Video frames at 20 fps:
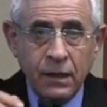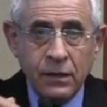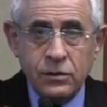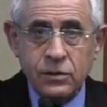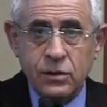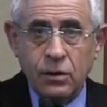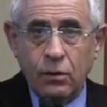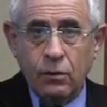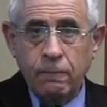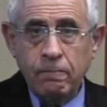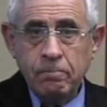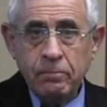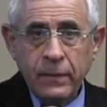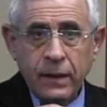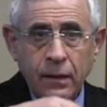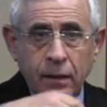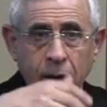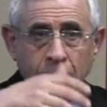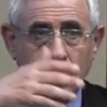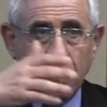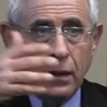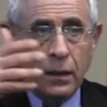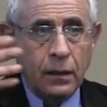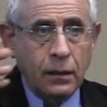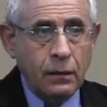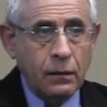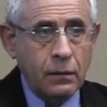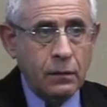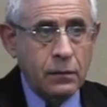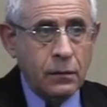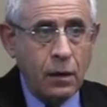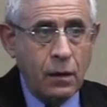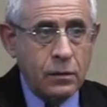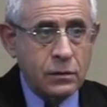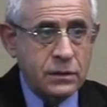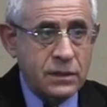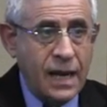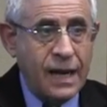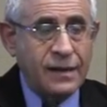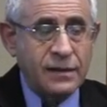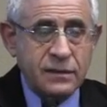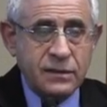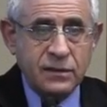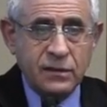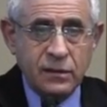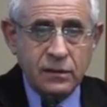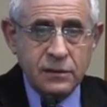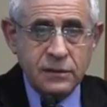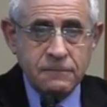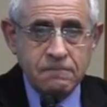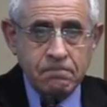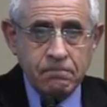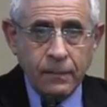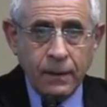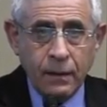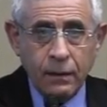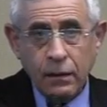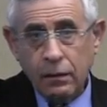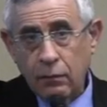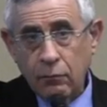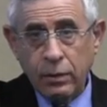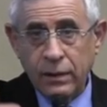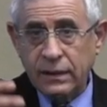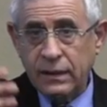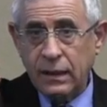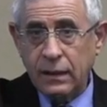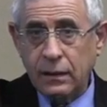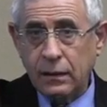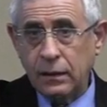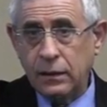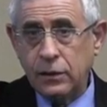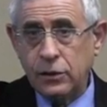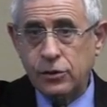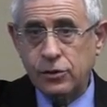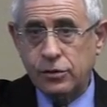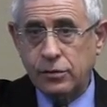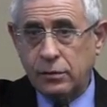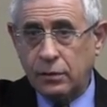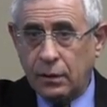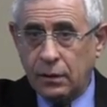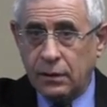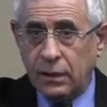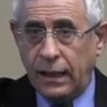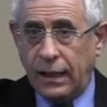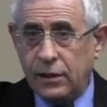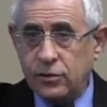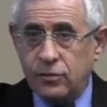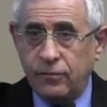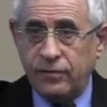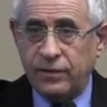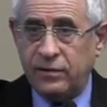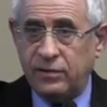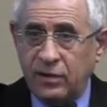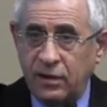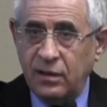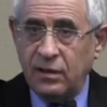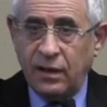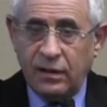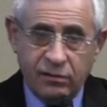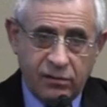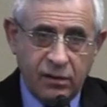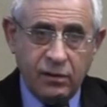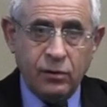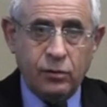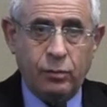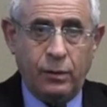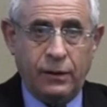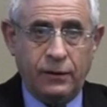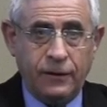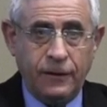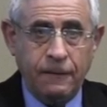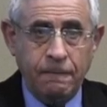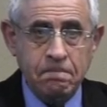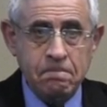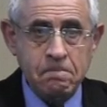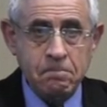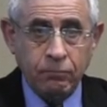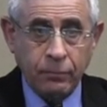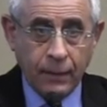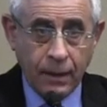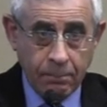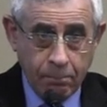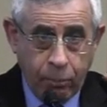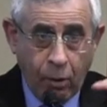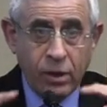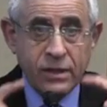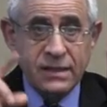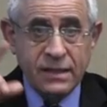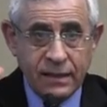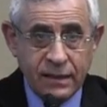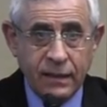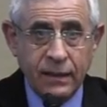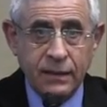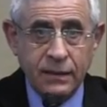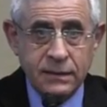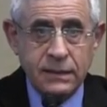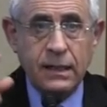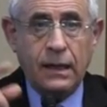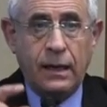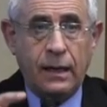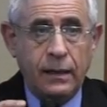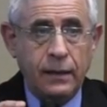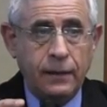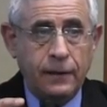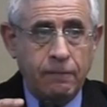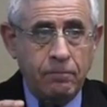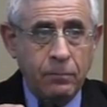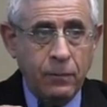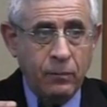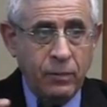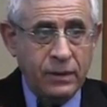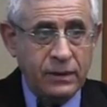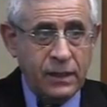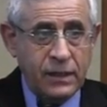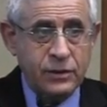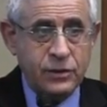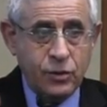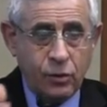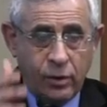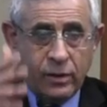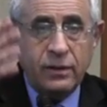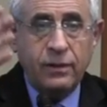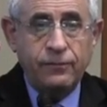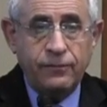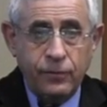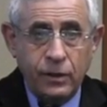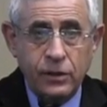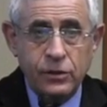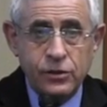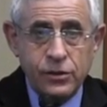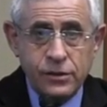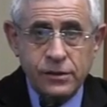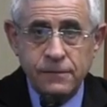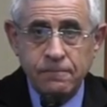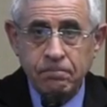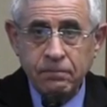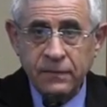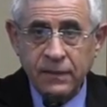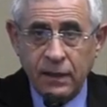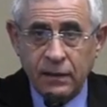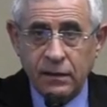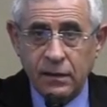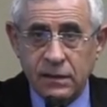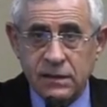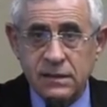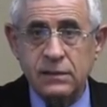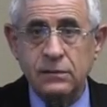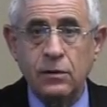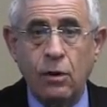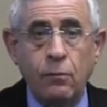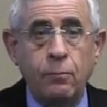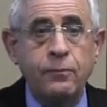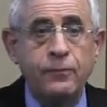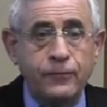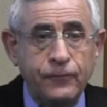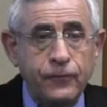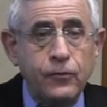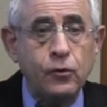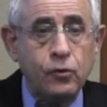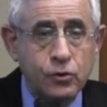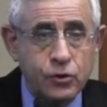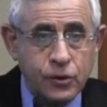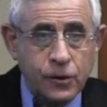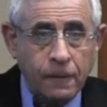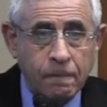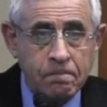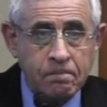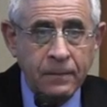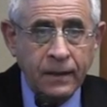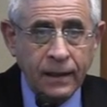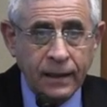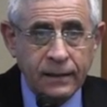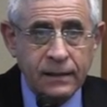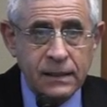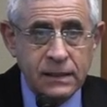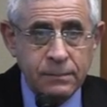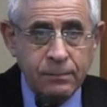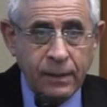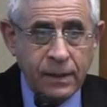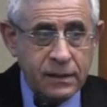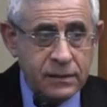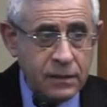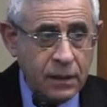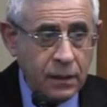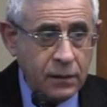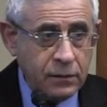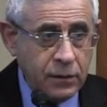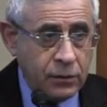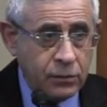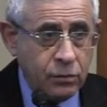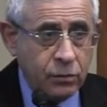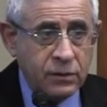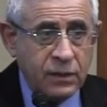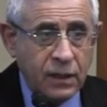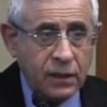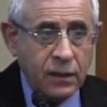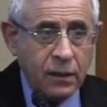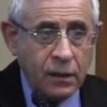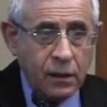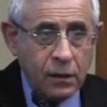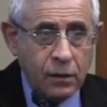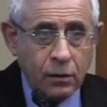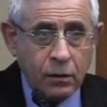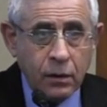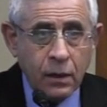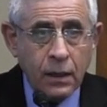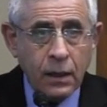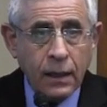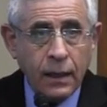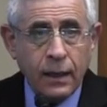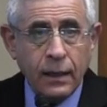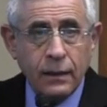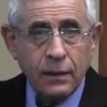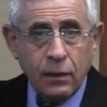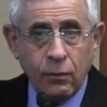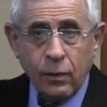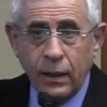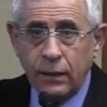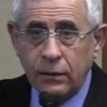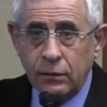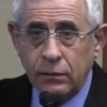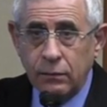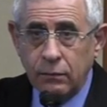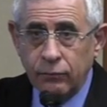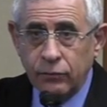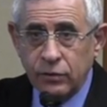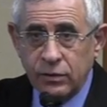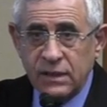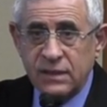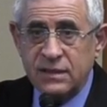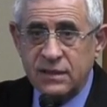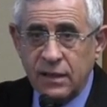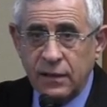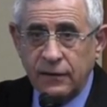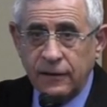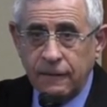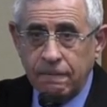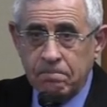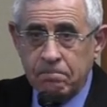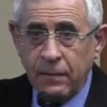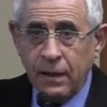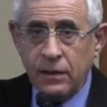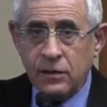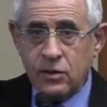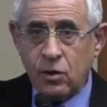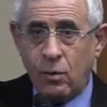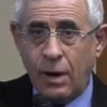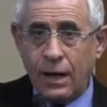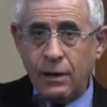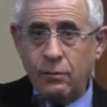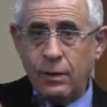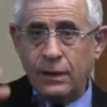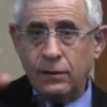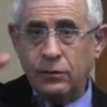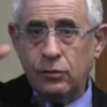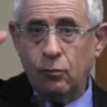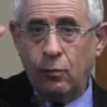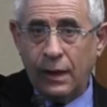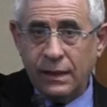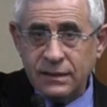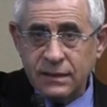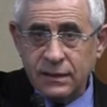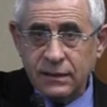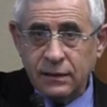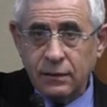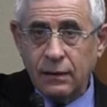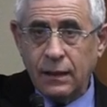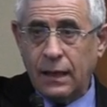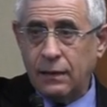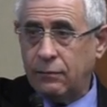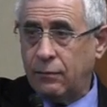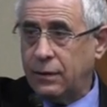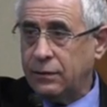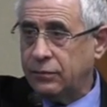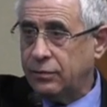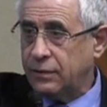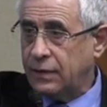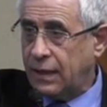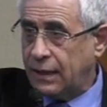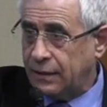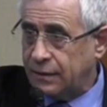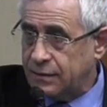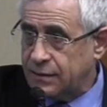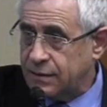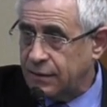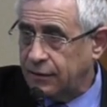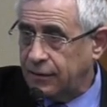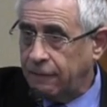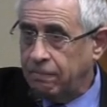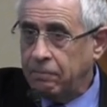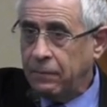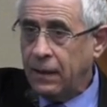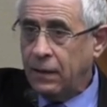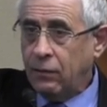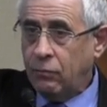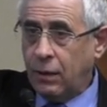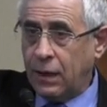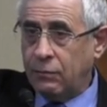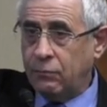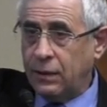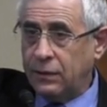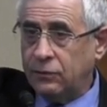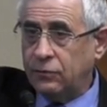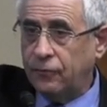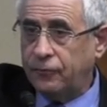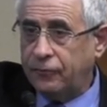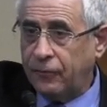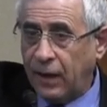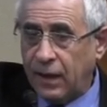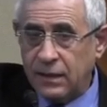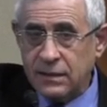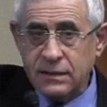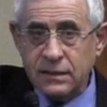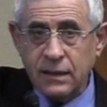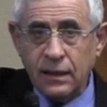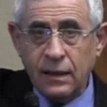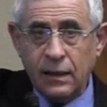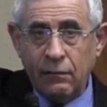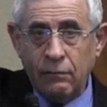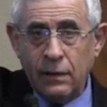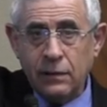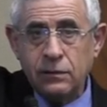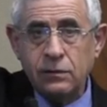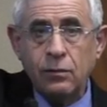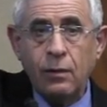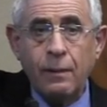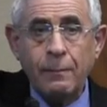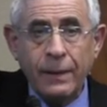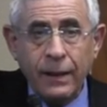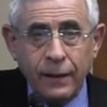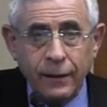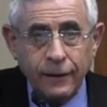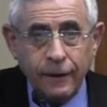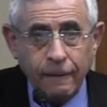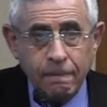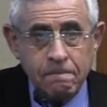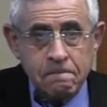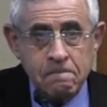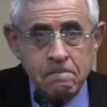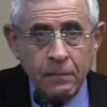So those youngsters, when they reached the age of 18, 19, 20, boys and girls alike, when they saw in the villages that there is no future in this space, they took the carry-on and they went to the city. So one went to one city, another one to another city, one went to France, another went to America.